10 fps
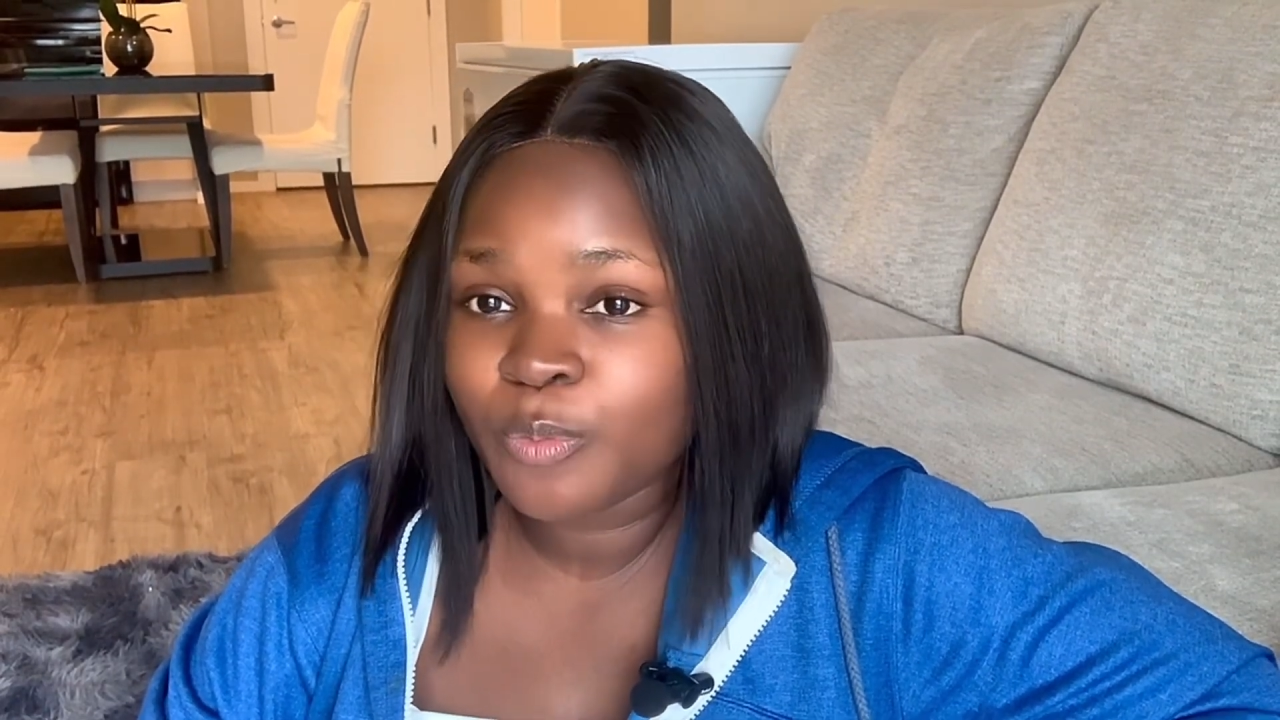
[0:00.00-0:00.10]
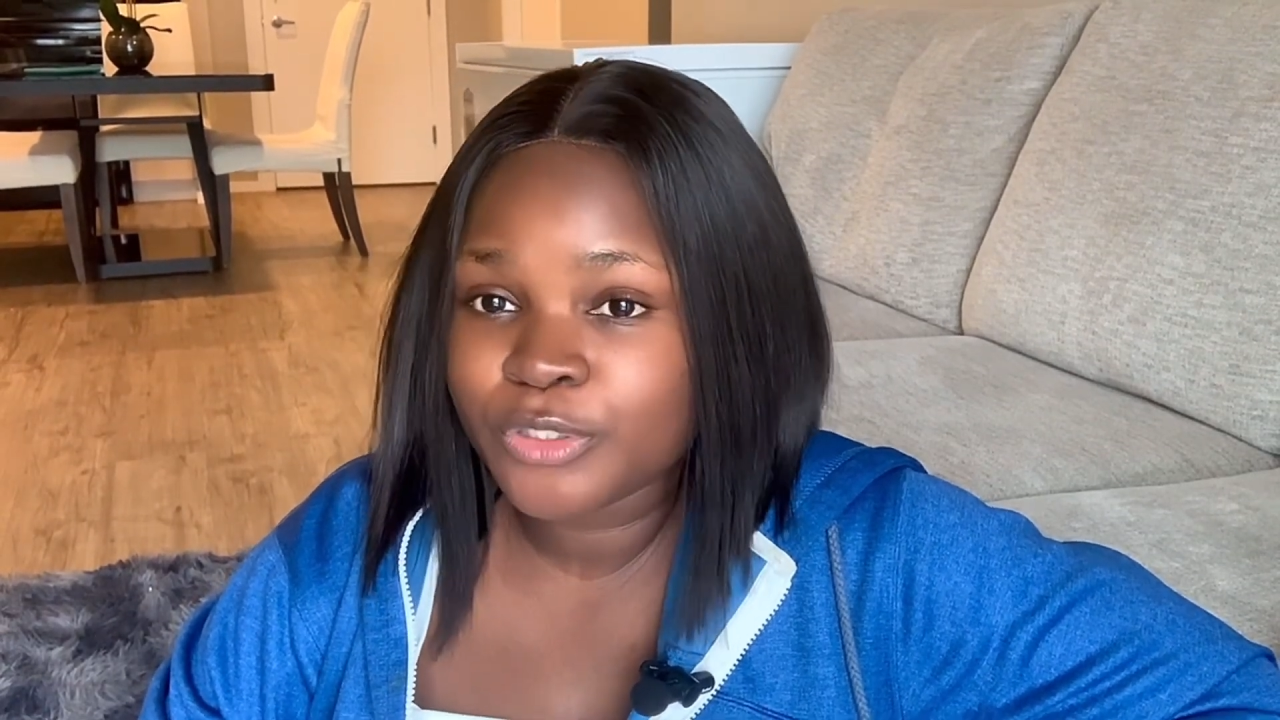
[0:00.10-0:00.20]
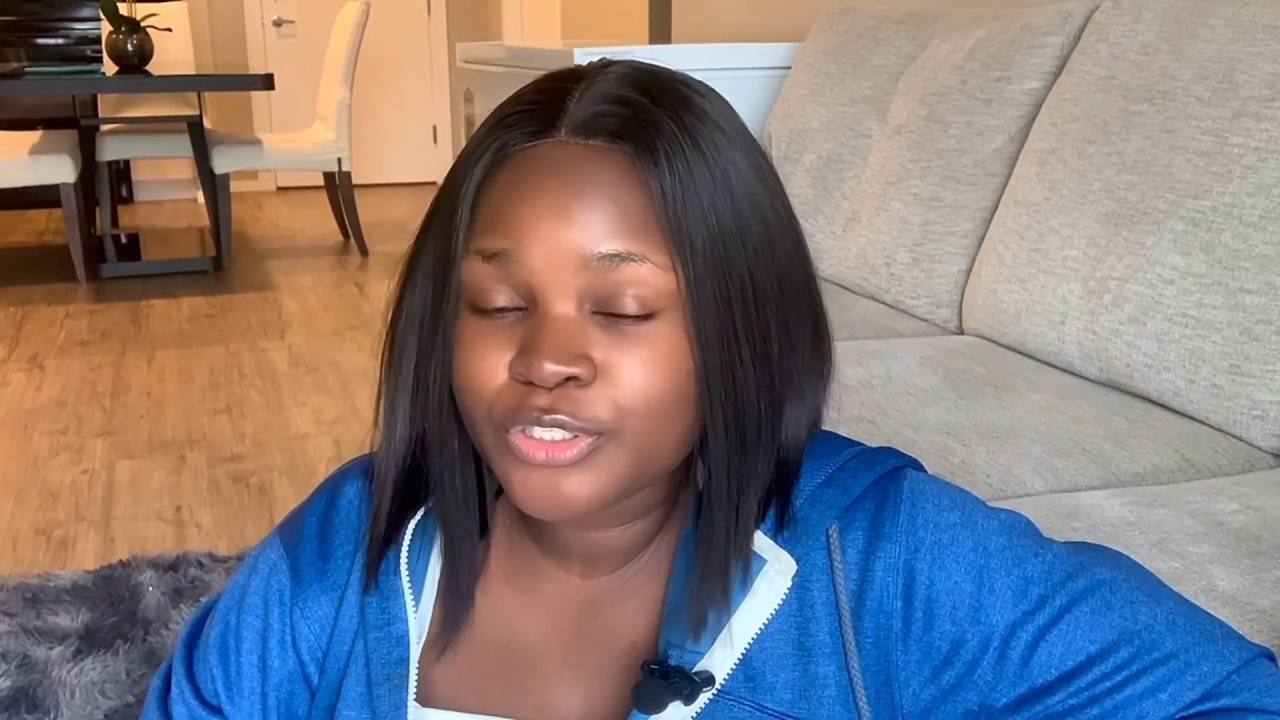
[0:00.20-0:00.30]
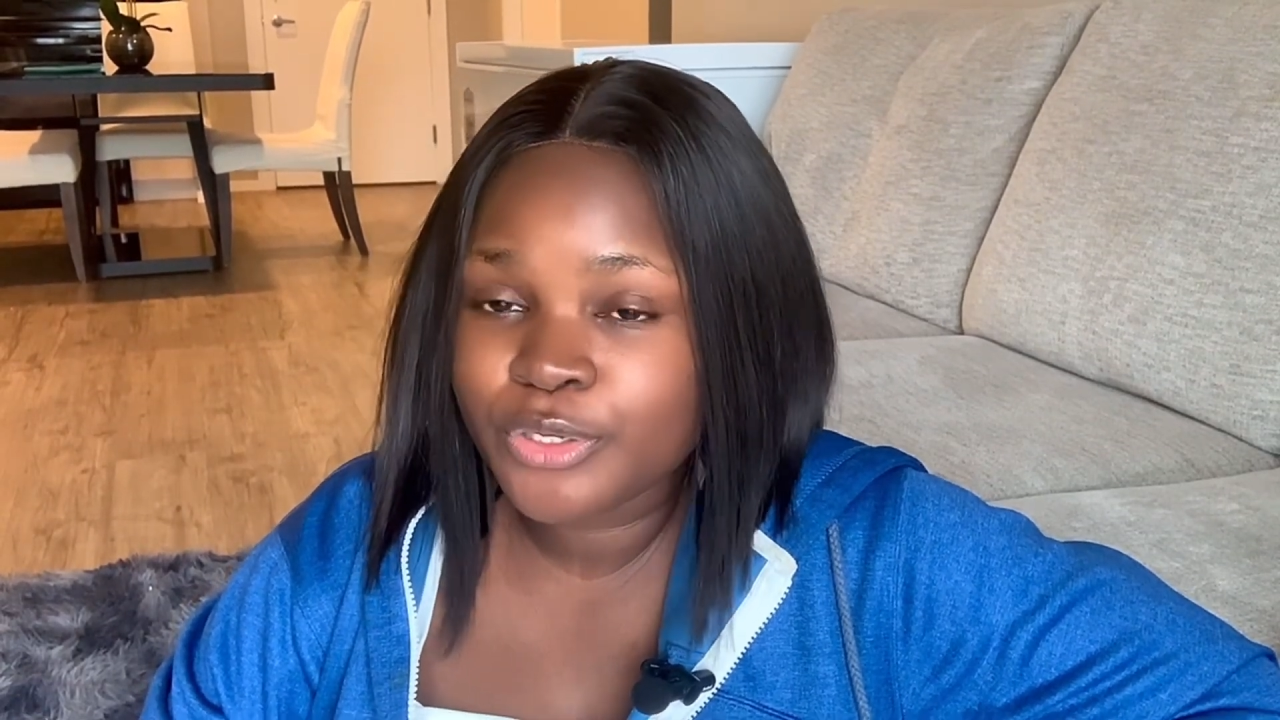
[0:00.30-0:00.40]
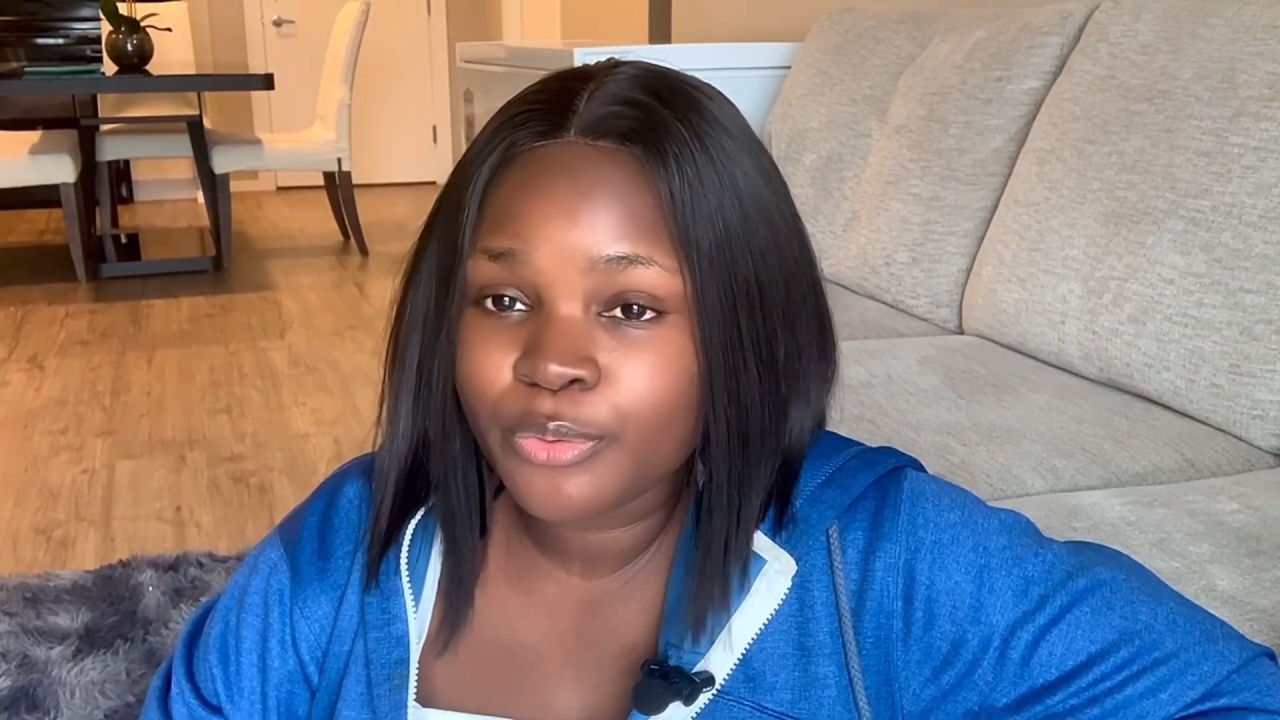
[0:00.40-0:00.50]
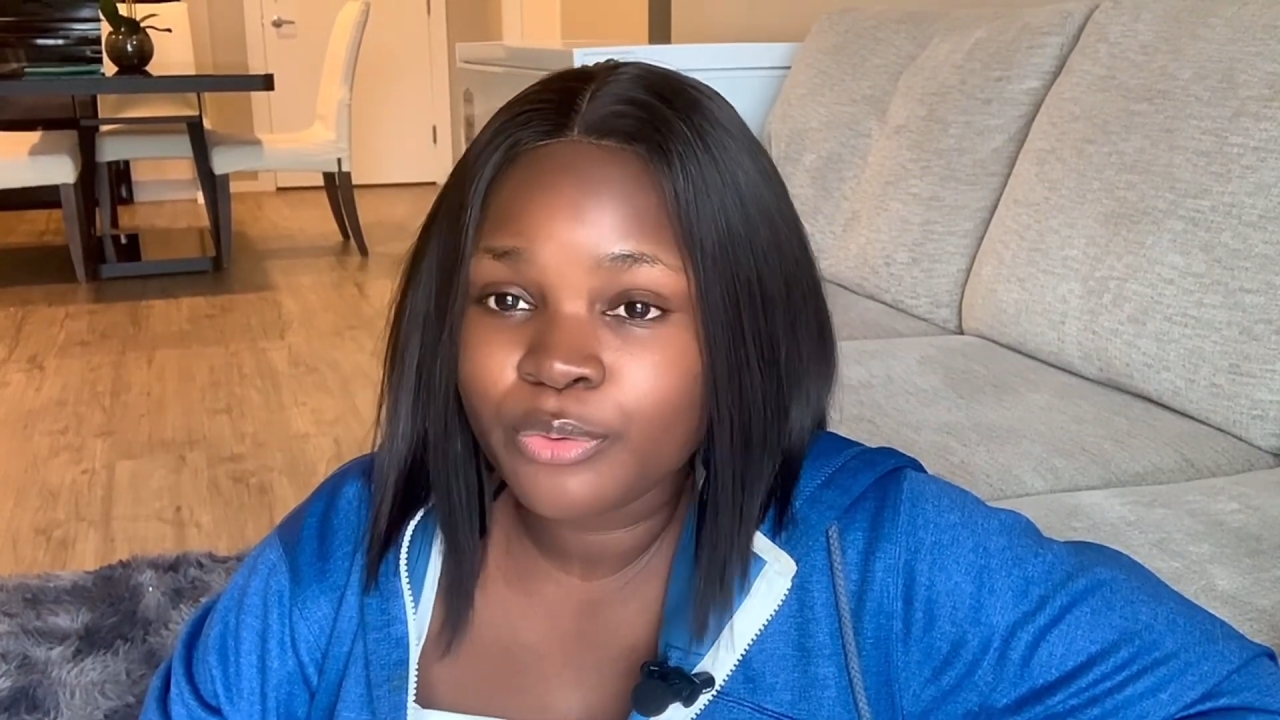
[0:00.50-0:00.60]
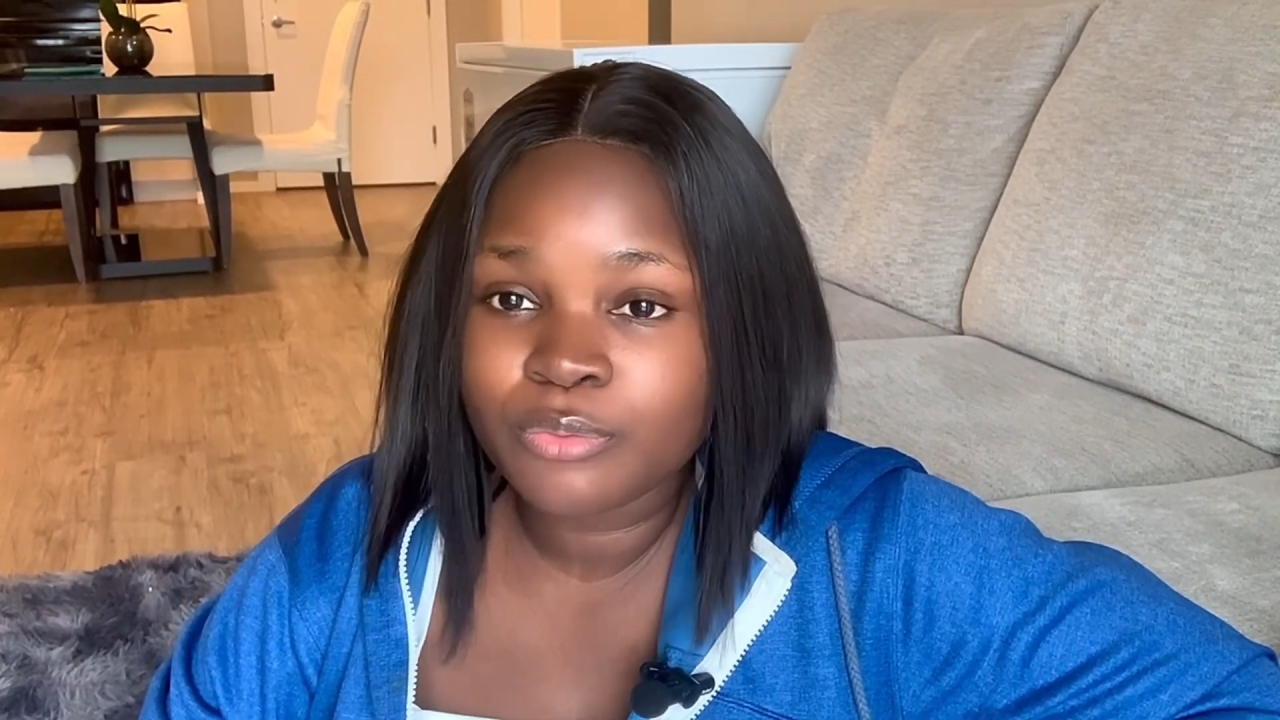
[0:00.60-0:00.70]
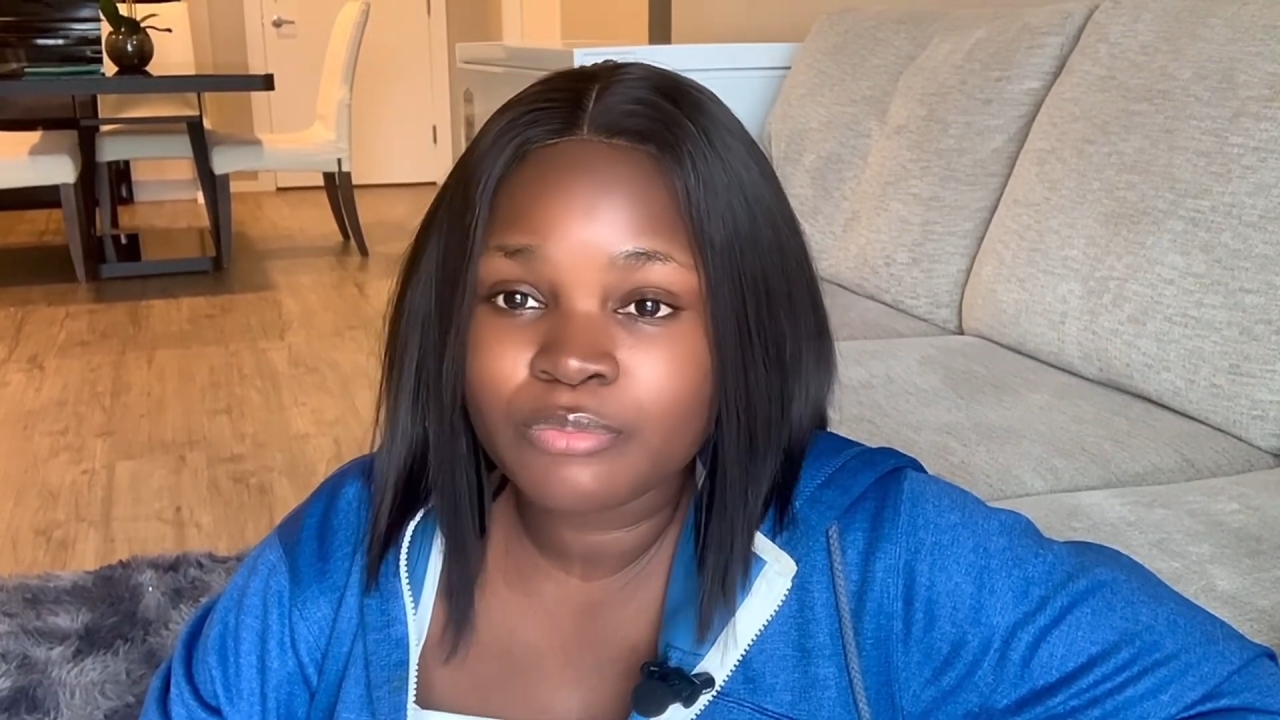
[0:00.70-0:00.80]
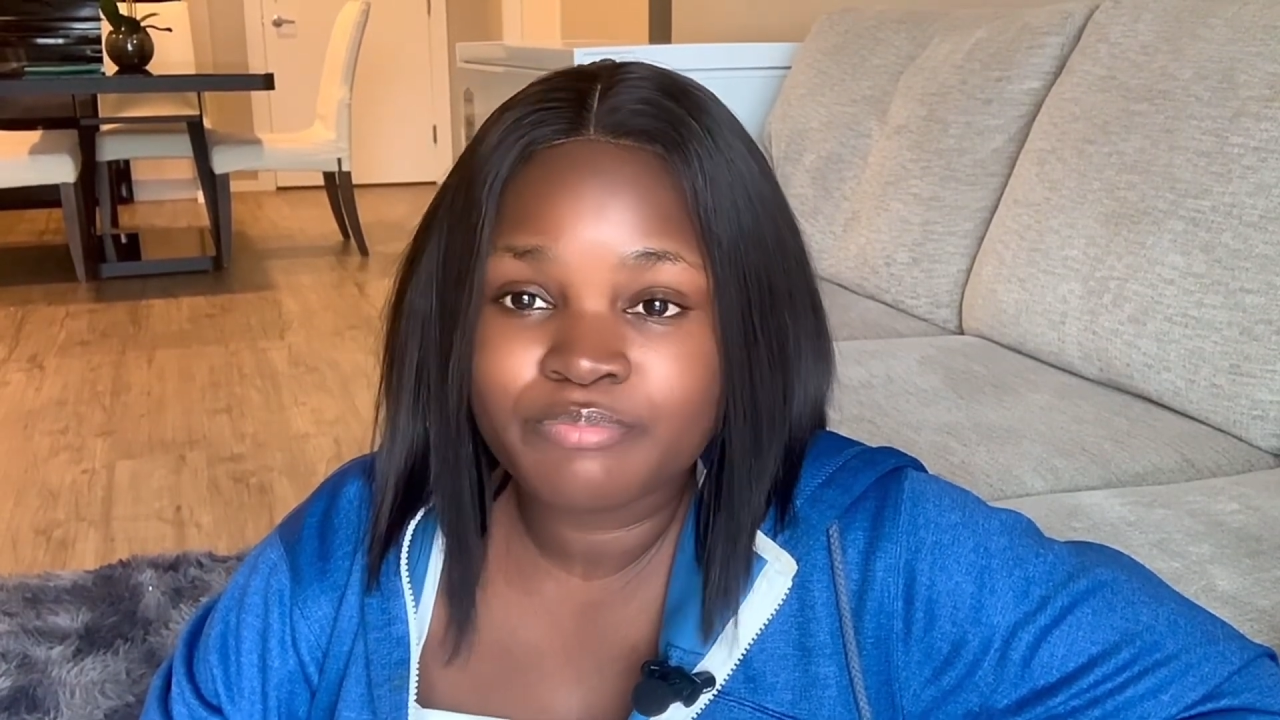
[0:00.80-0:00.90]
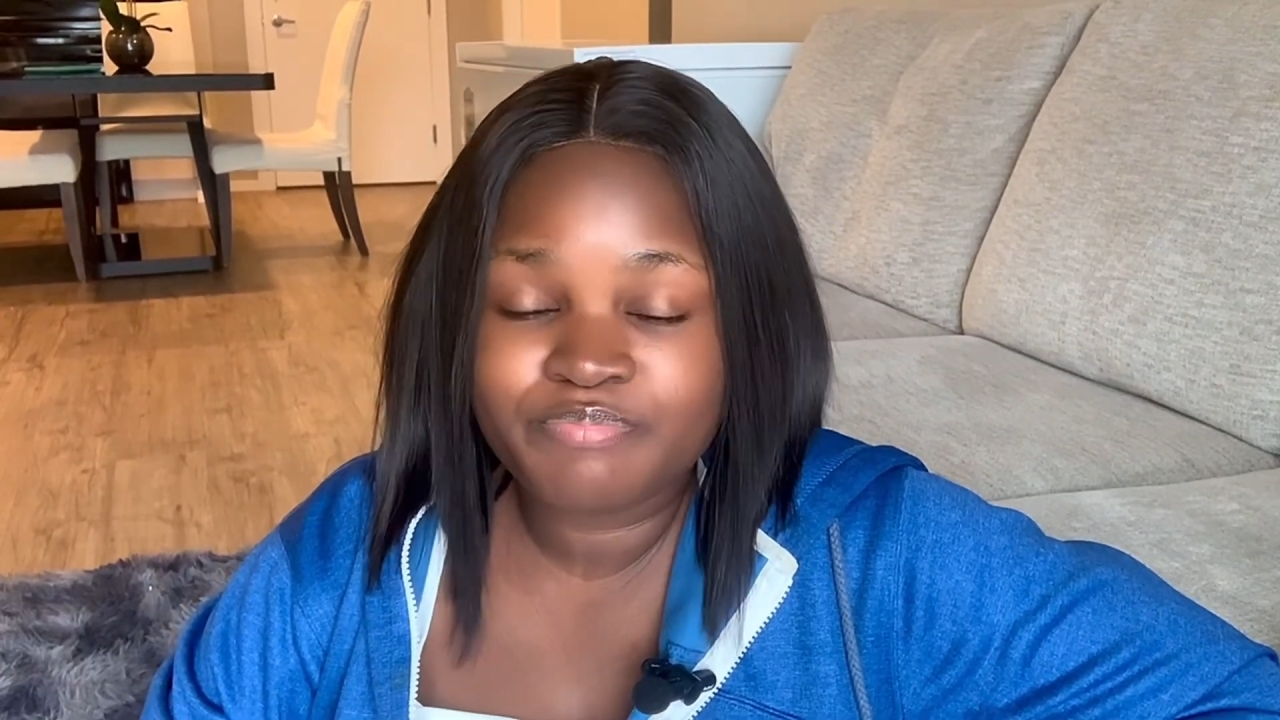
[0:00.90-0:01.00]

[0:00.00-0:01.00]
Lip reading: want to